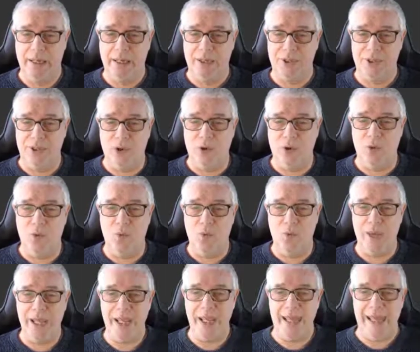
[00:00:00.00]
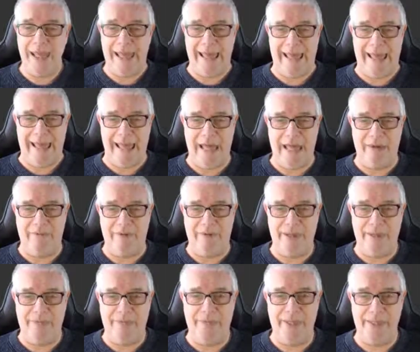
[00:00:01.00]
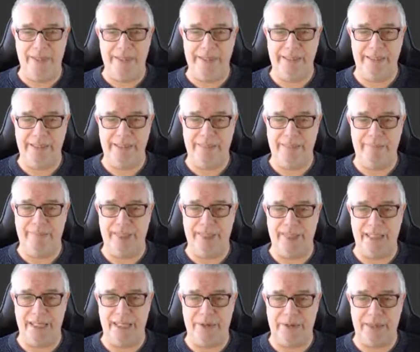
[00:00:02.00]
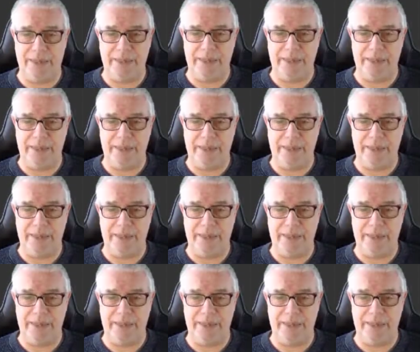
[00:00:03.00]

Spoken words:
So we have this material,